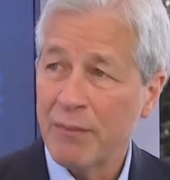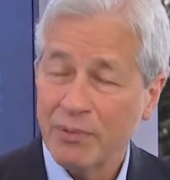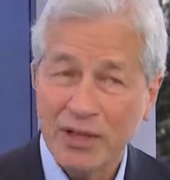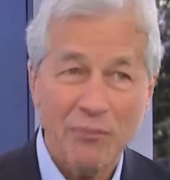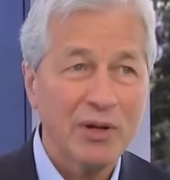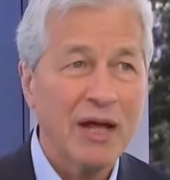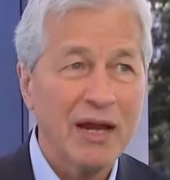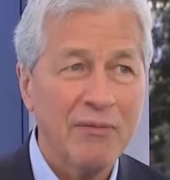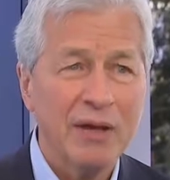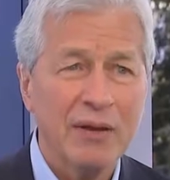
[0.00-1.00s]
But
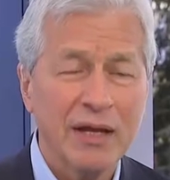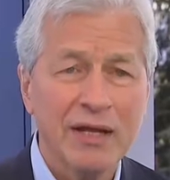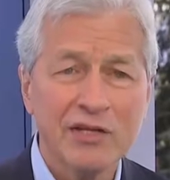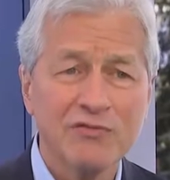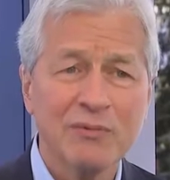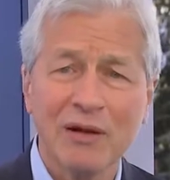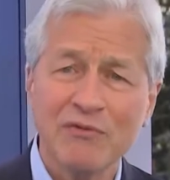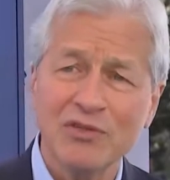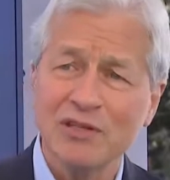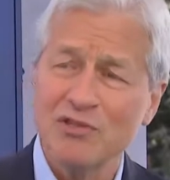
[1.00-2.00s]
in history, whenever
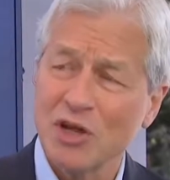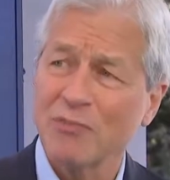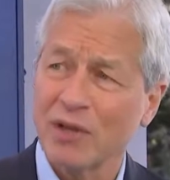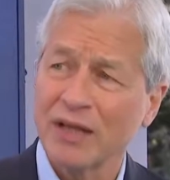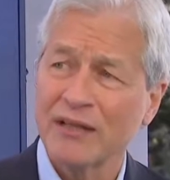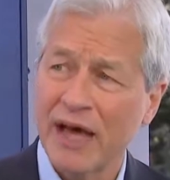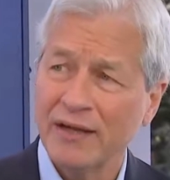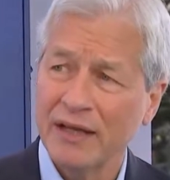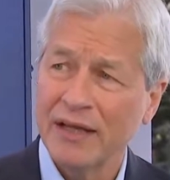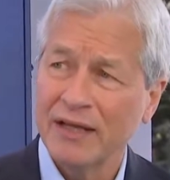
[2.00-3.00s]
you've seen something like that,
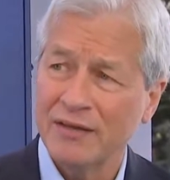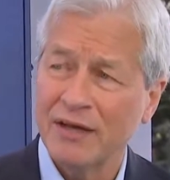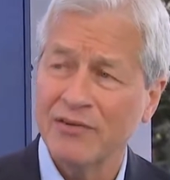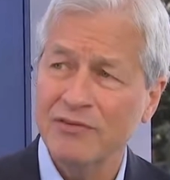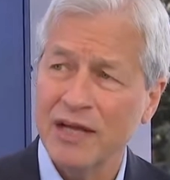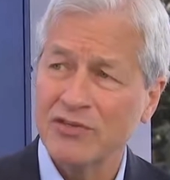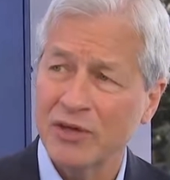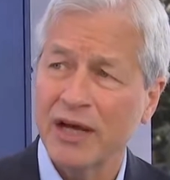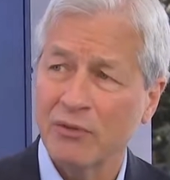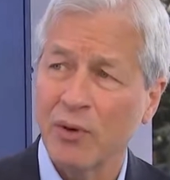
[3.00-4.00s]
it doesn't
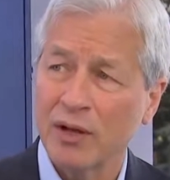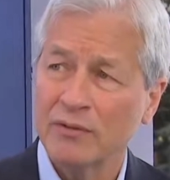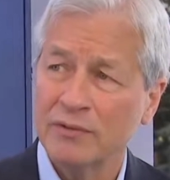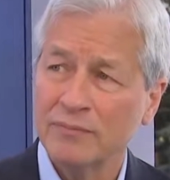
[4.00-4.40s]
necessarily end well.